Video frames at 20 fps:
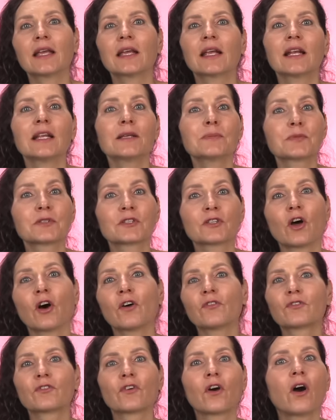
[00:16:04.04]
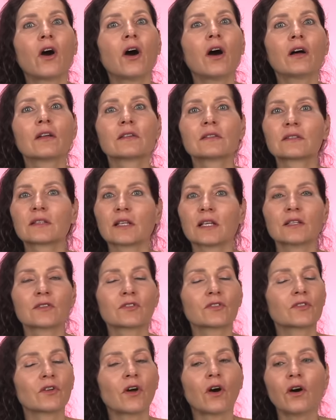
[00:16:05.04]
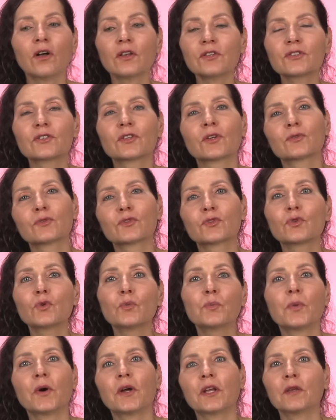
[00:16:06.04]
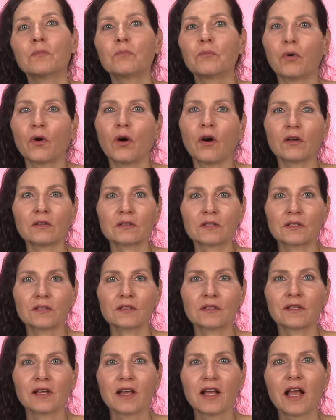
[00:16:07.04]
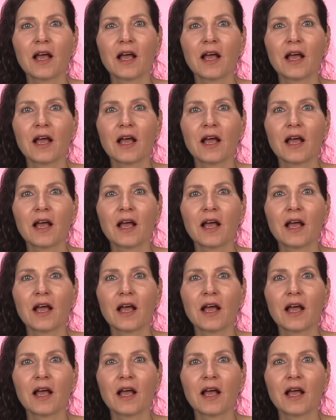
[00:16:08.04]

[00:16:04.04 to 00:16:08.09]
eclipse, of course, is also super important.